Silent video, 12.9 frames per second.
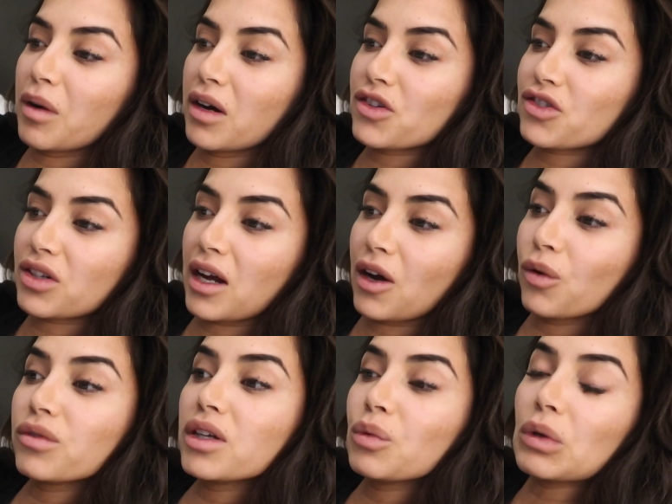much, and I
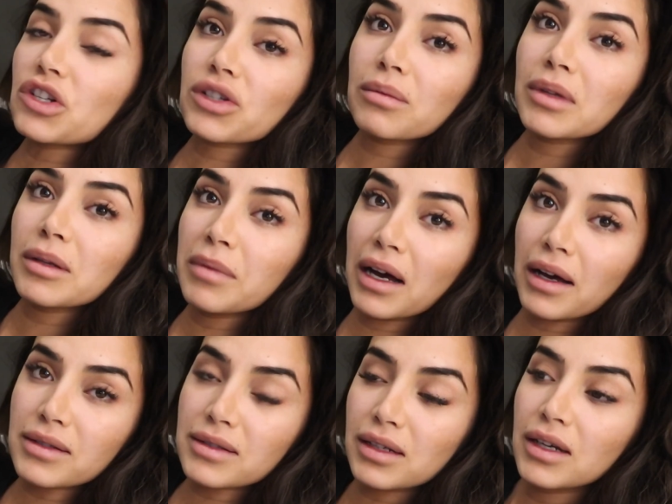only wish him the
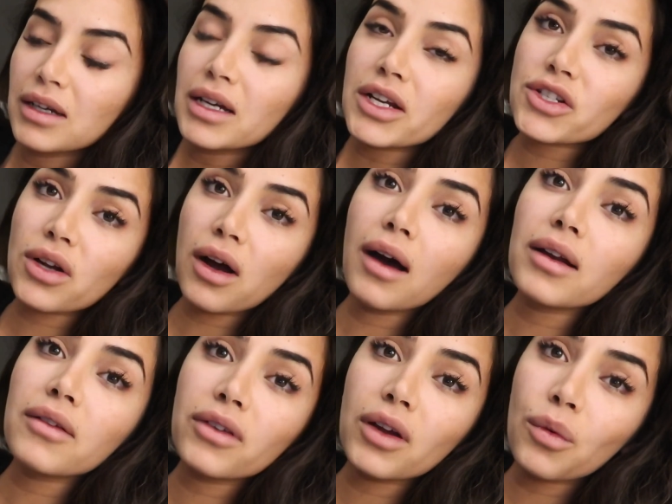best. Shaan,
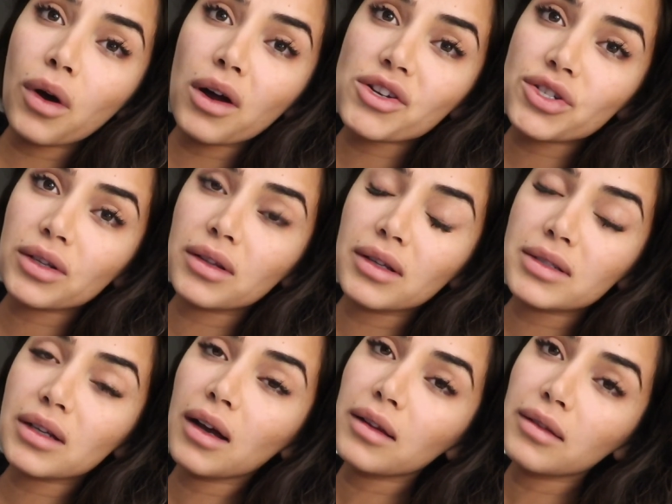if you're watching
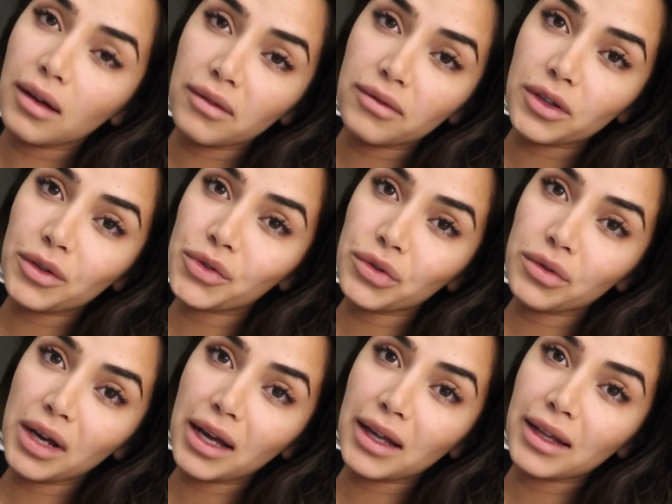this, I love
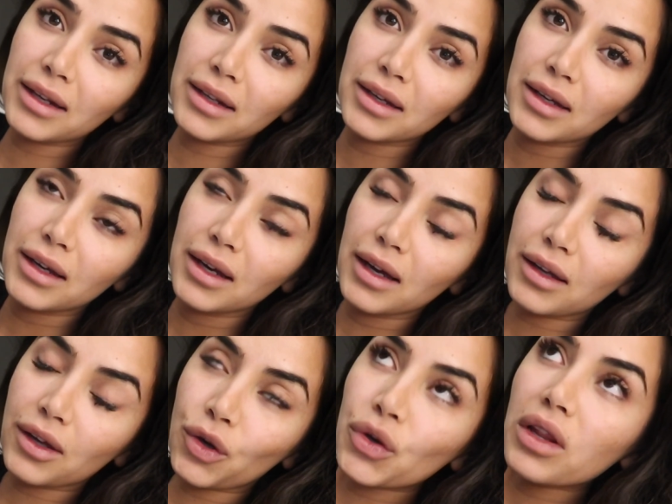you, and
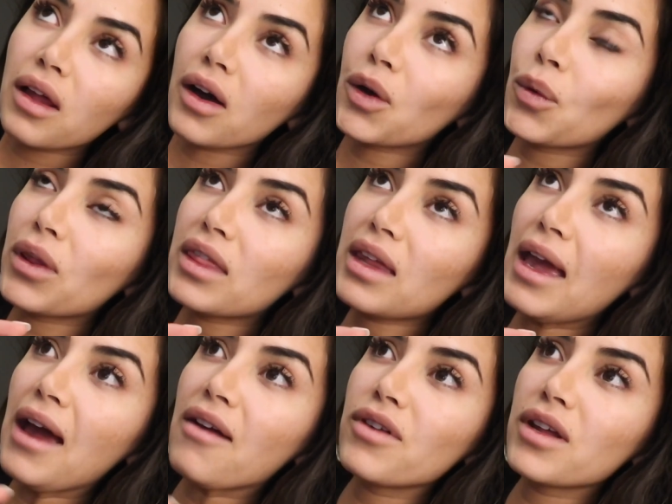good luck with
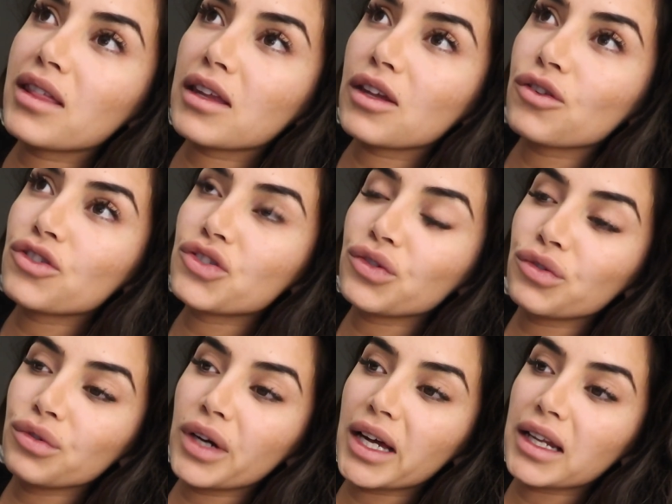everything you
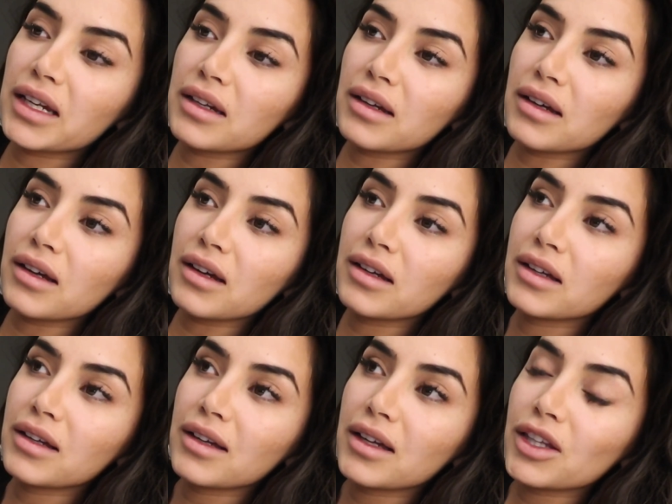do, and
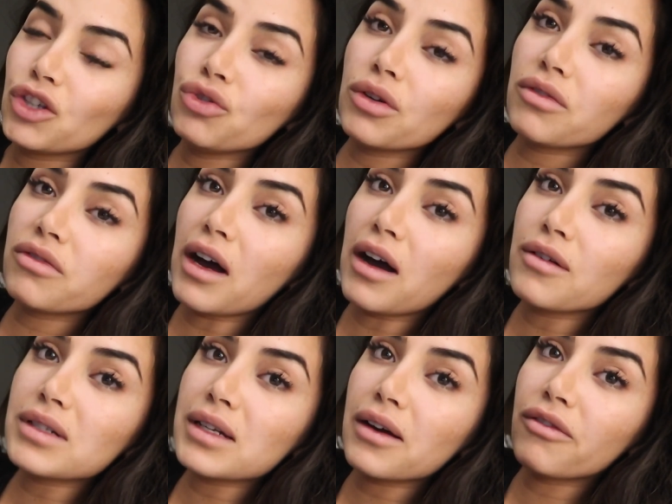you have
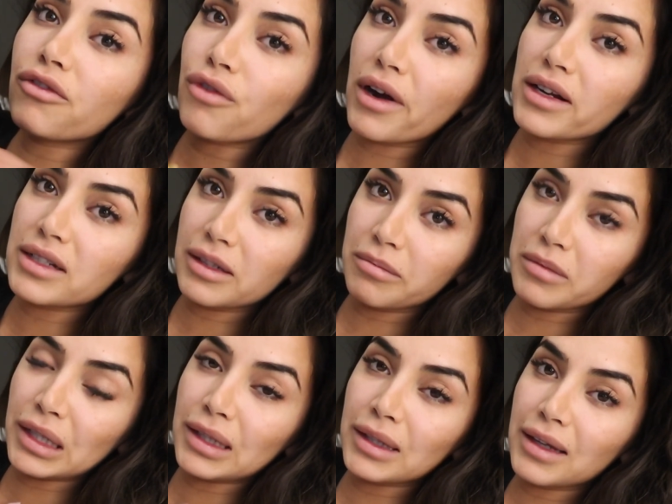found a friend in
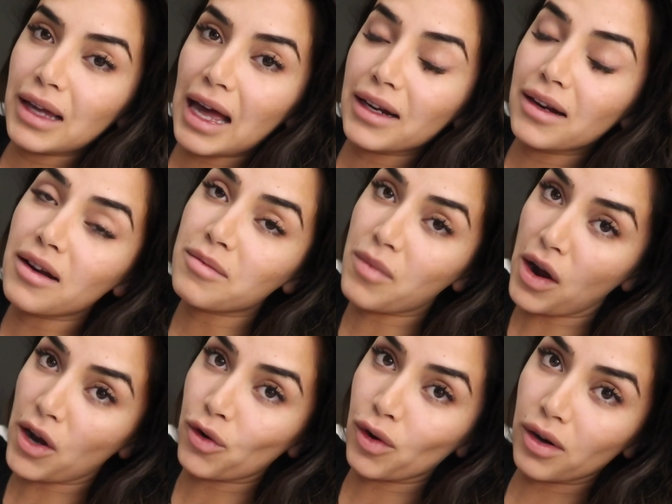me and an
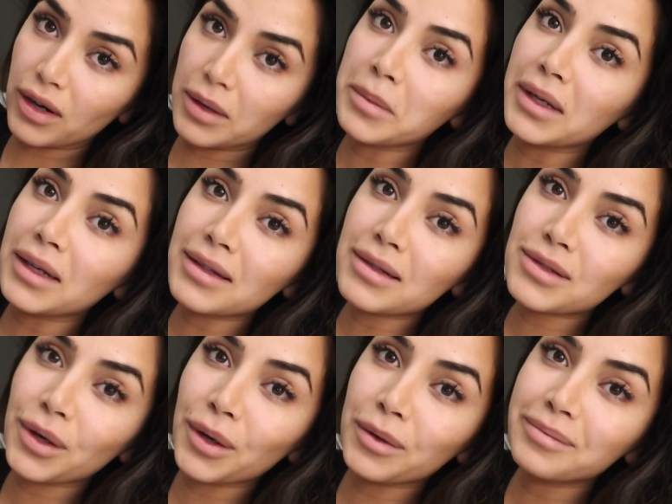admirer in me,
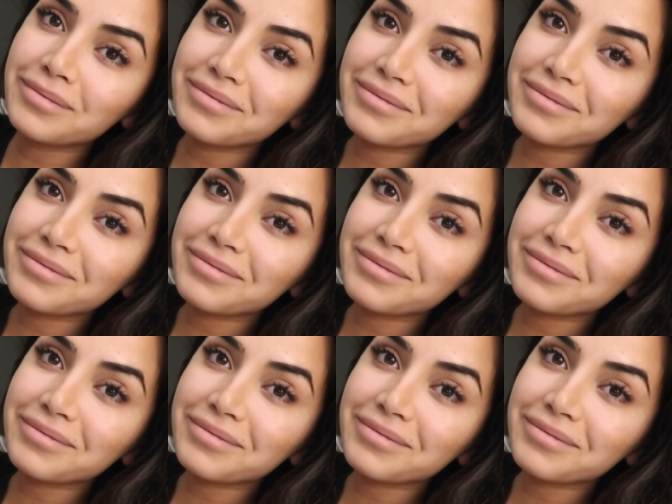so